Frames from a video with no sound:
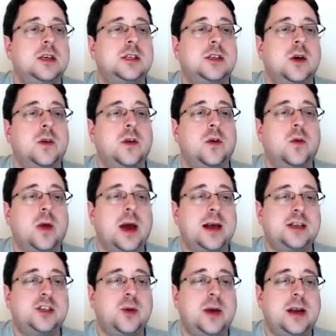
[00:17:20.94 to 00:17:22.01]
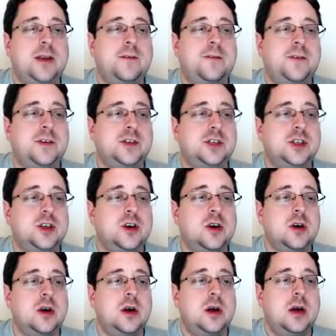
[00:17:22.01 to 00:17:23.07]
So the graduated
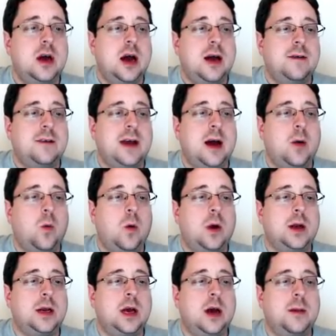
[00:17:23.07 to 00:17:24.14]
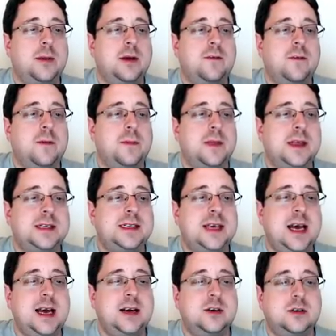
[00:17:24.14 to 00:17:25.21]
filter, I've got one coming from this
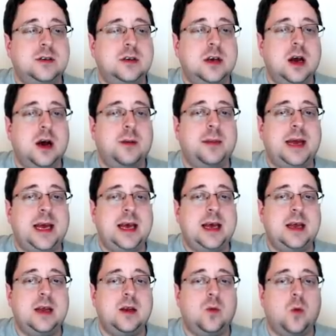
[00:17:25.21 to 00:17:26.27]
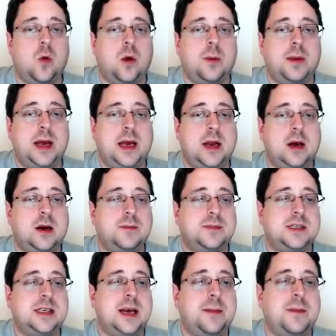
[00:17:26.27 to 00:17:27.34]
angle, coming in, warming it
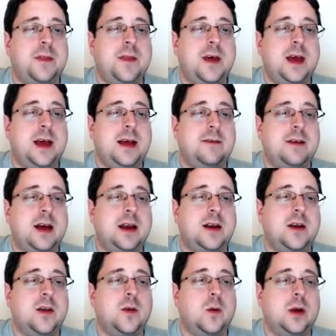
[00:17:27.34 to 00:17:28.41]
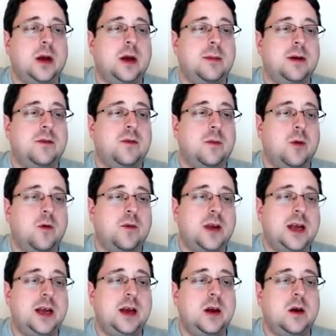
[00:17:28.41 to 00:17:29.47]
up, same thing. I've got another one coming from over
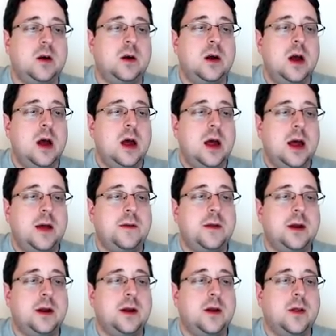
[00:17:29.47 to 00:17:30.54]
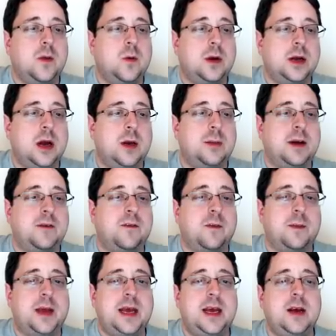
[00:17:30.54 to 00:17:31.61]
here, and then another one coming
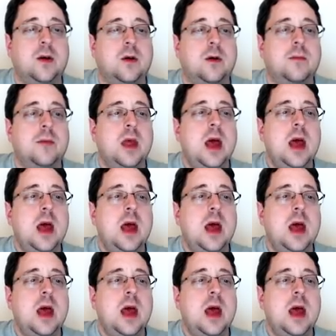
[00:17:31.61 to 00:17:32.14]
from here.